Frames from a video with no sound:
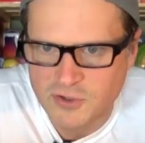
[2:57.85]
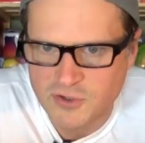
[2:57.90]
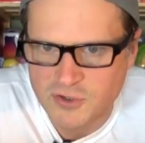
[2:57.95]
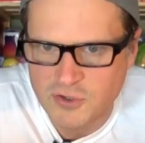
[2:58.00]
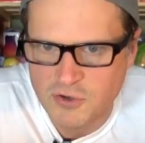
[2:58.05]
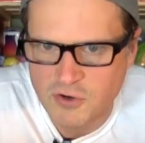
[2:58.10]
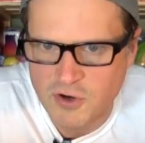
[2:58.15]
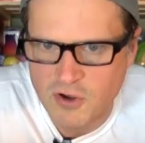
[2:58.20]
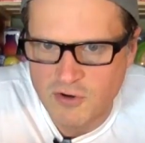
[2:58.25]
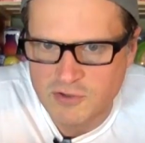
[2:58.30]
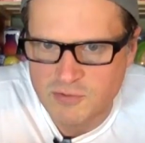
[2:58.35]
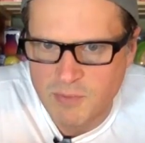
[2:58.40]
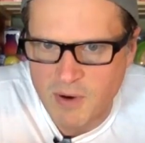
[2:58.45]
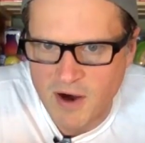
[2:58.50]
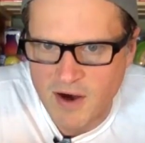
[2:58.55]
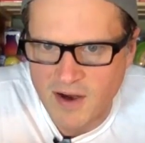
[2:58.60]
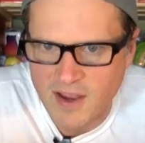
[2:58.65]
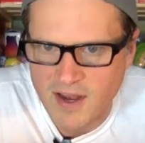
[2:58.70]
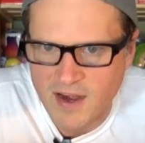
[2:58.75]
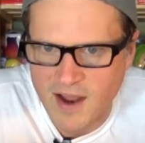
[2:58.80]
Studios
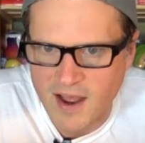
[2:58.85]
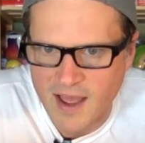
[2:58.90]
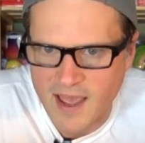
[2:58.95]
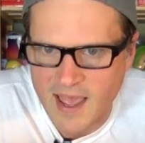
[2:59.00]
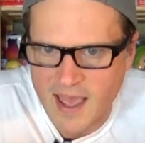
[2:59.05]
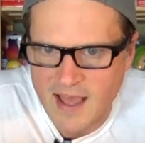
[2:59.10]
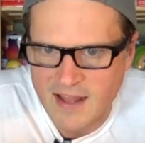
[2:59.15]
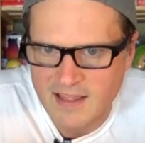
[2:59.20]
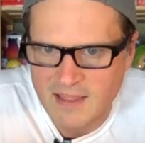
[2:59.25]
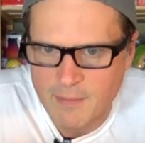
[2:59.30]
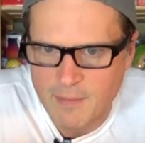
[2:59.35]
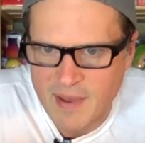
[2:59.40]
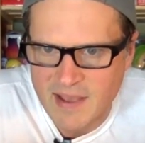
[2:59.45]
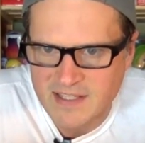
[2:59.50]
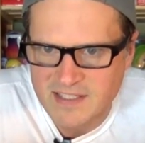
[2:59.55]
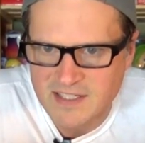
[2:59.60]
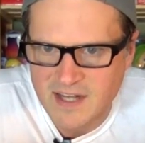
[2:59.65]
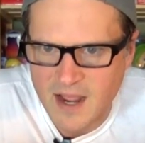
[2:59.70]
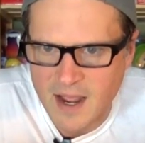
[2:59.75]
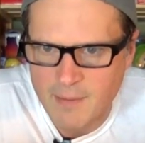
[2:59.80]
Park and I had the
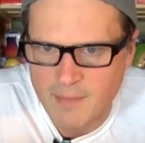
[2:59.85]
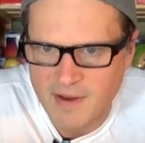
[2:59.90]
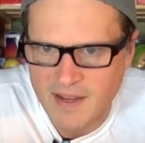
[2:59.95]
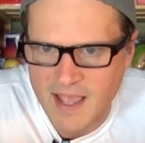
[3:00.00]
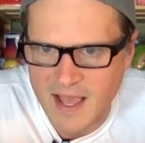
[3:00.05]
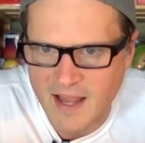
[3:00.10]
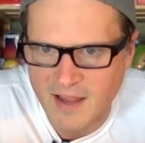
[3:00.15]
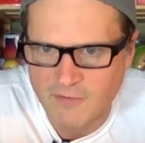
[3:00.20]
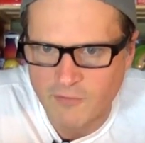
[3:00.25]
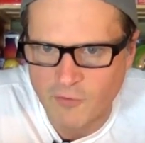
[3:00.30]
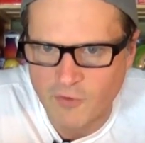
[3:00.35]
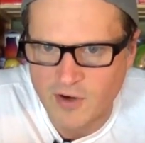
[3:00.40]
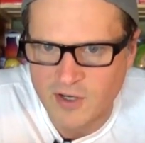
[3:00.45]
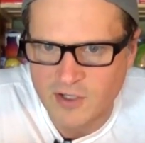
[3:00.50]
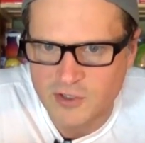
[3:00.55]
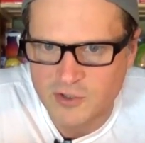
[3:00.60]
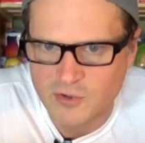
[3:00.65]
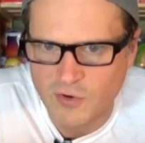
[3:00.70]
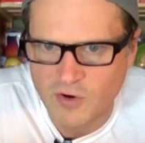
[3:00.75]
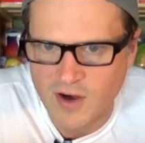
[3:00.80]
best time in California.
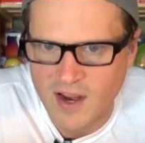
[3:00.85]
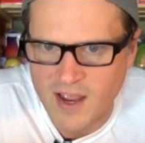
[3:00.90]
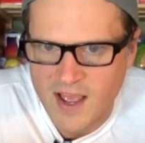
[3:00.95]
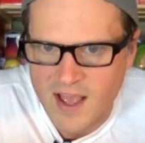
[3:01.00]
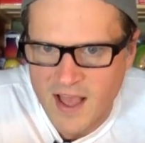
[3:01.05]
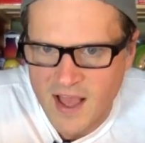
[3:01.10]
Sorry